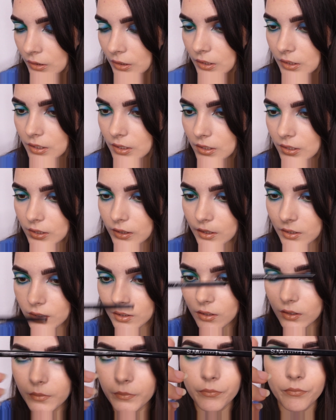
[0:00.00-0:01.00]
This is
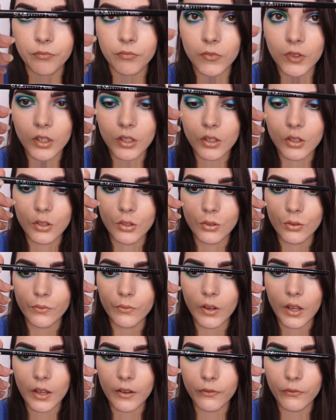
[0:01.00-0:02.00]
a
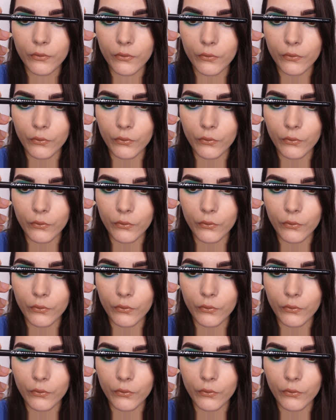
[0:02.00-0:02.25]
Suva